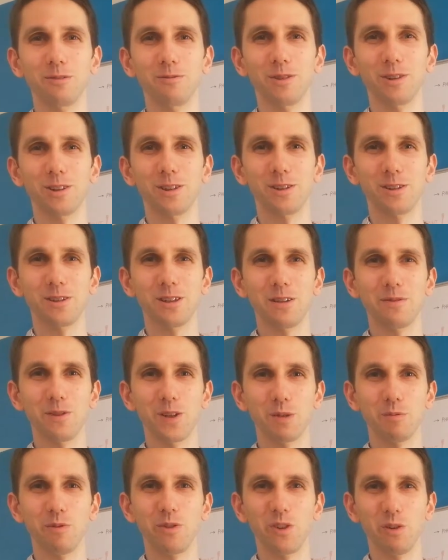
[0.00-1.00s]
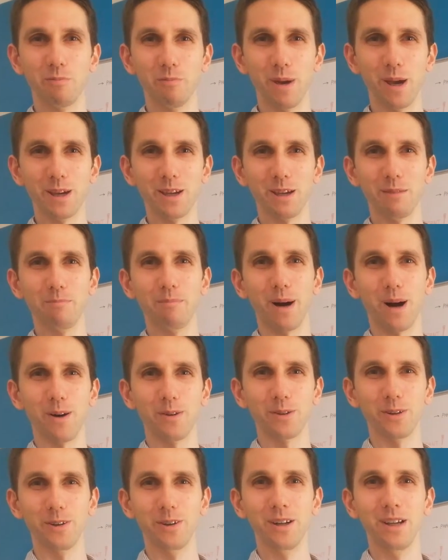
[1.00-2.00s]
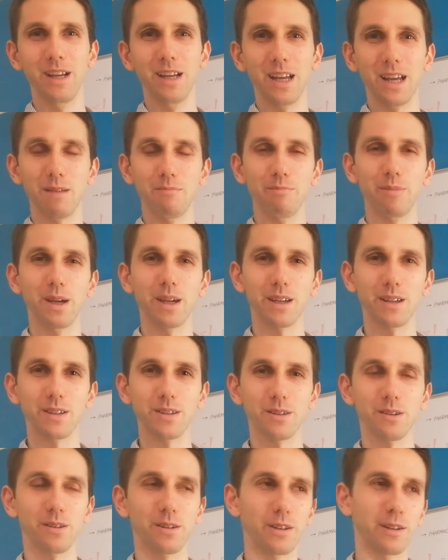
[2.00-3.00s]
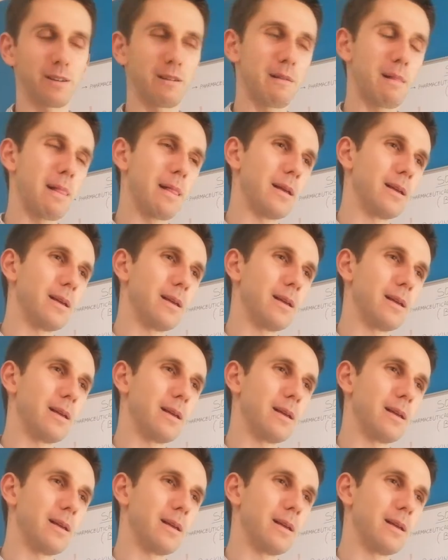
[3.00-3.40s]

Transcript: what is the difference between baking powder and baking soda.